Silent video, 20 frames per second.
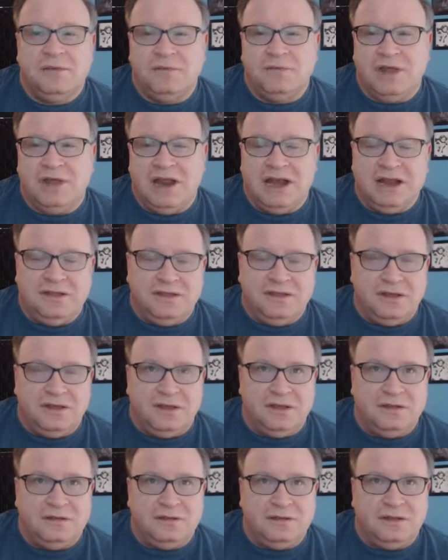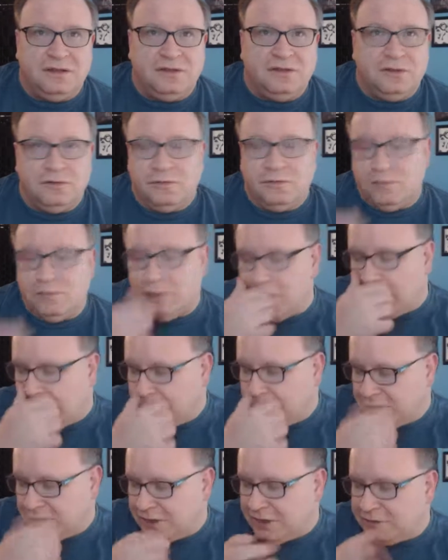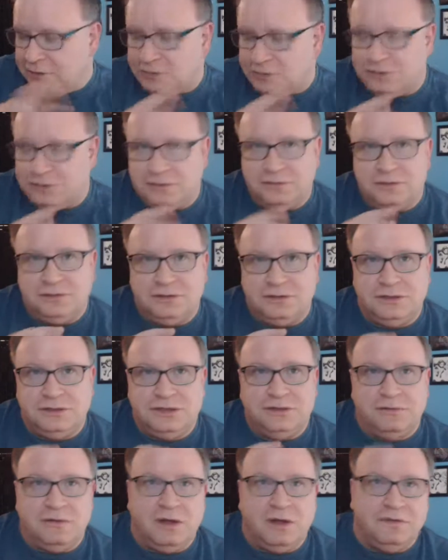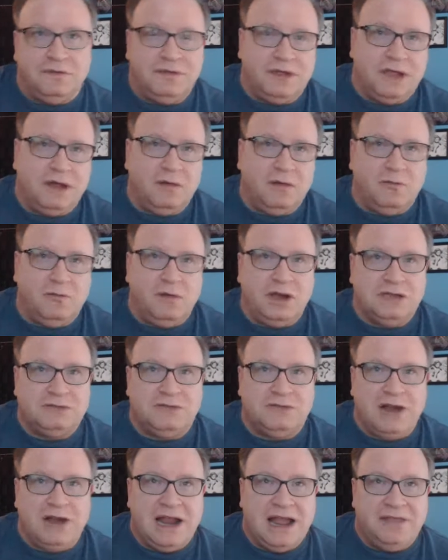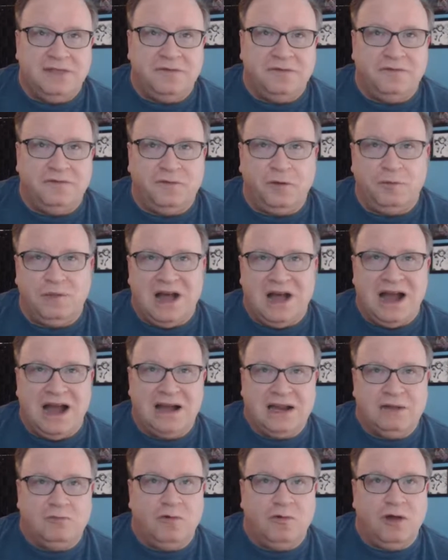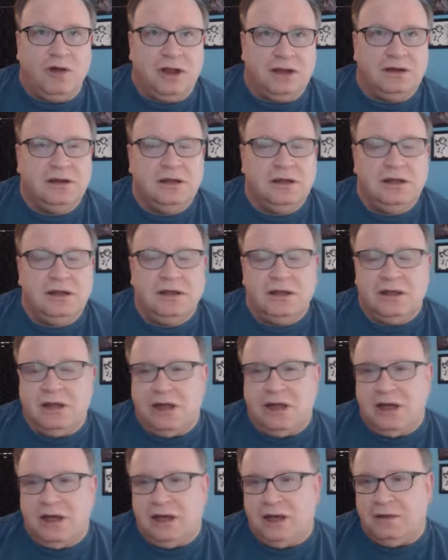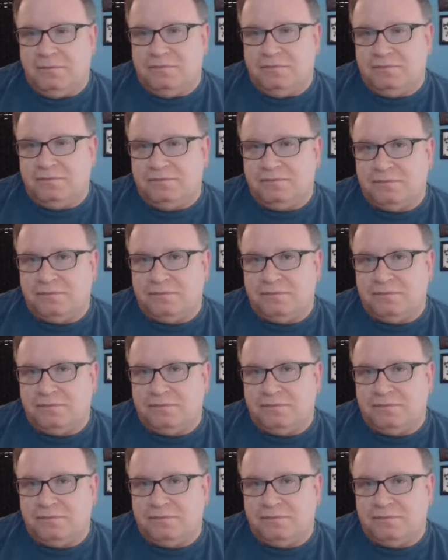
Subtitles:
but any of the two, either two of the ones where I had the full bodied one,